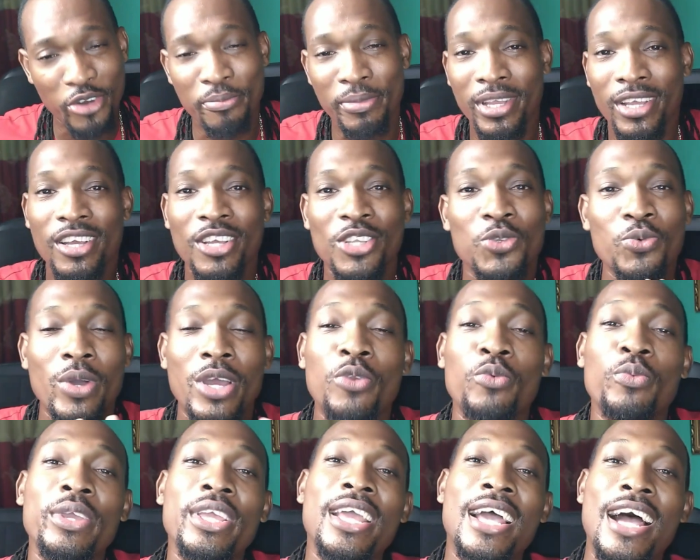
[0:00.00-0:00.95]
because
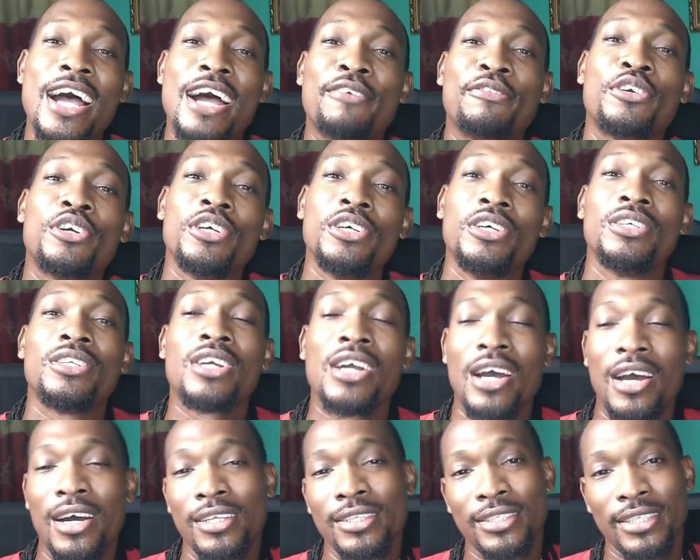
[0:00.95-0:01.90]
when we have good
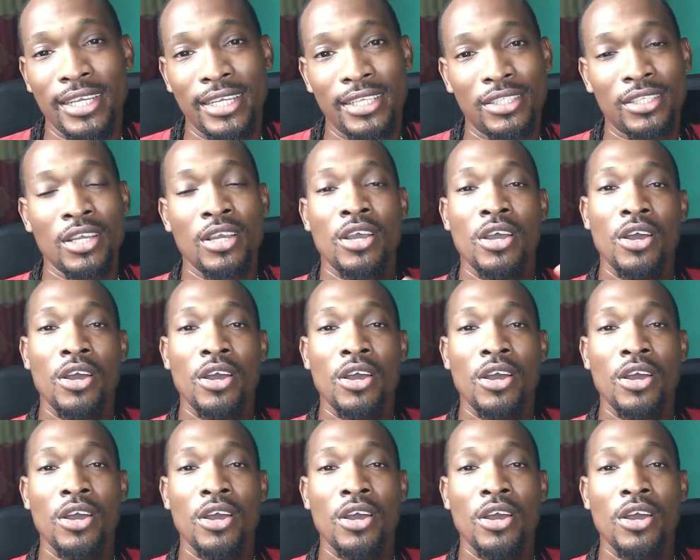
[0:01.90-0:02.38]
content,